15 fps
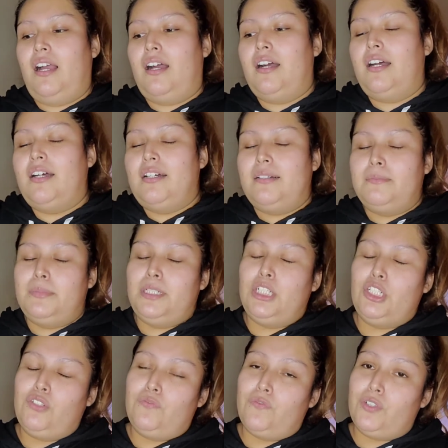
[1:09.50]
Um,
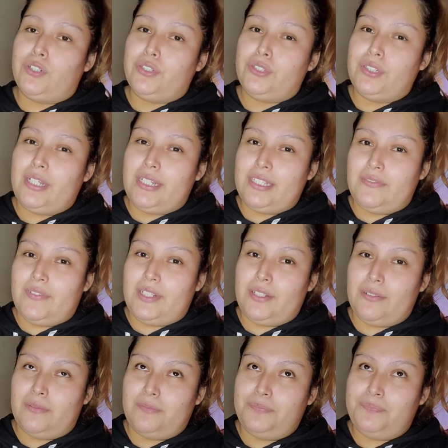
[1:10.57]
for today's
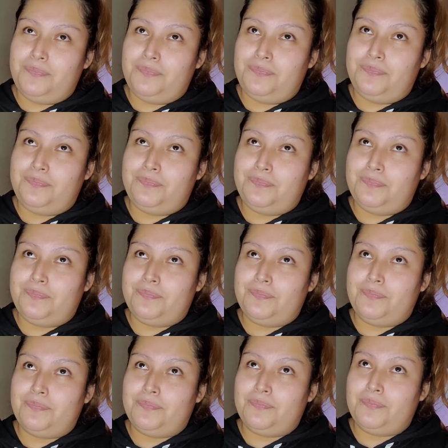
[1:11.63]
video,
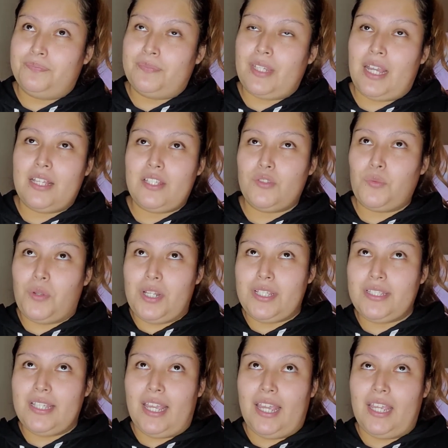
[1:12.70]
I just want to
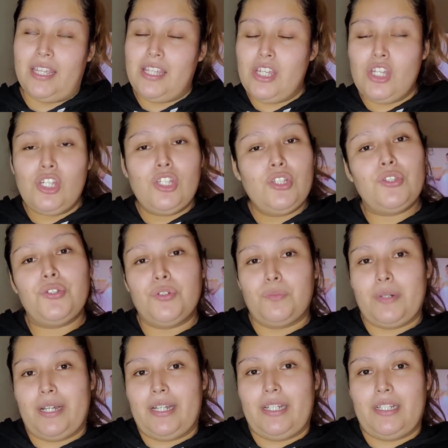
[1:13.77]
say to
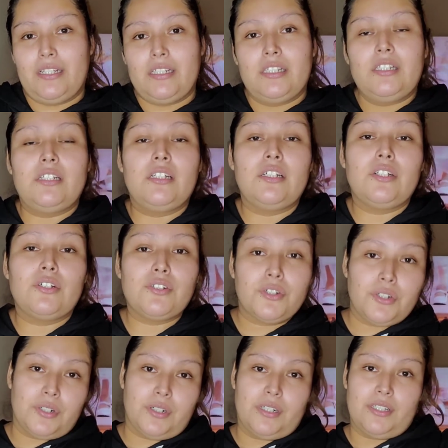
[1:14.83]
my
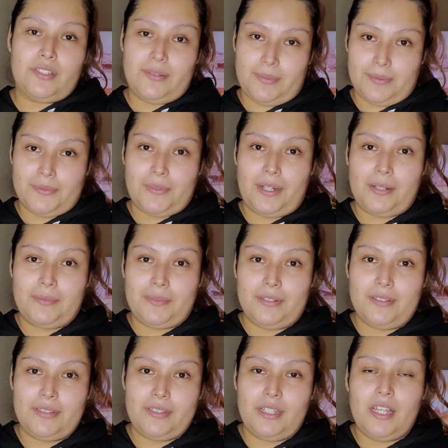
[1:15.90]
current
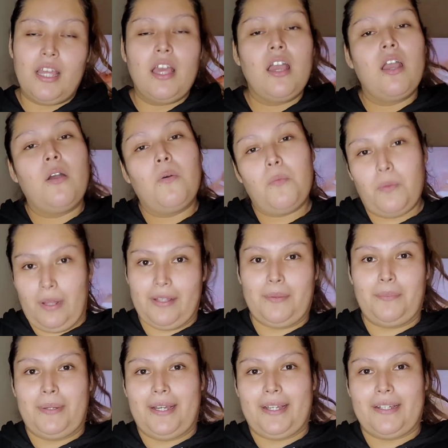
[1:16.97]
subscribers, welcome
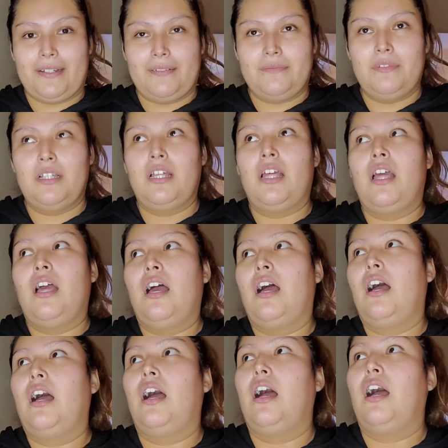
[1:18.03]
back
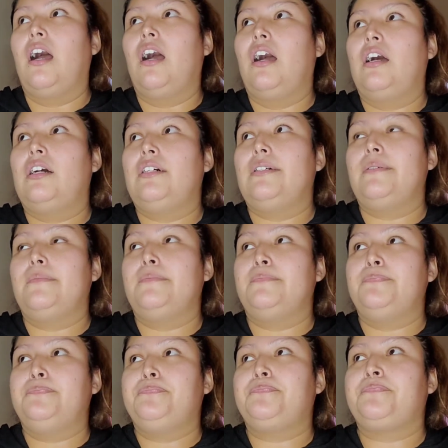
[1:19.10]

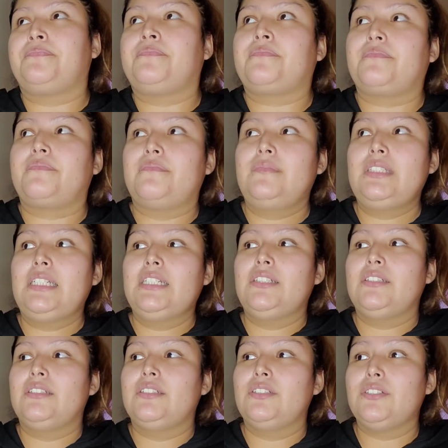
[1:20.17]
um
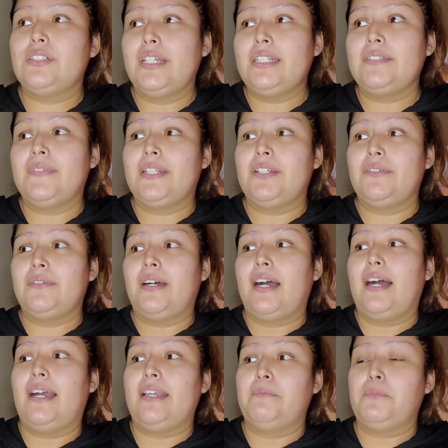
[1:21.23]
today's video
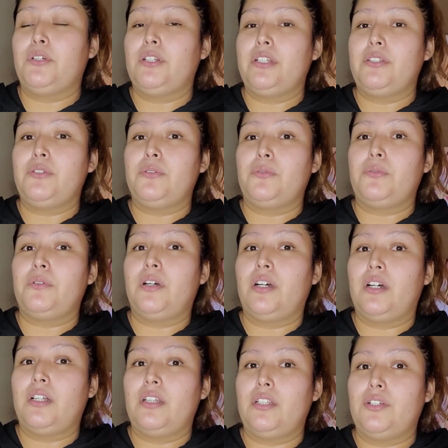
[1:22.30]
i'm gonna do a
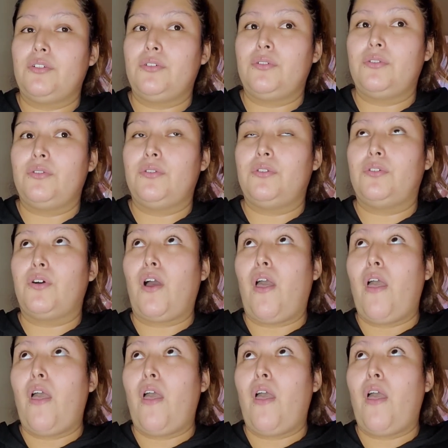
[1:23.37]
little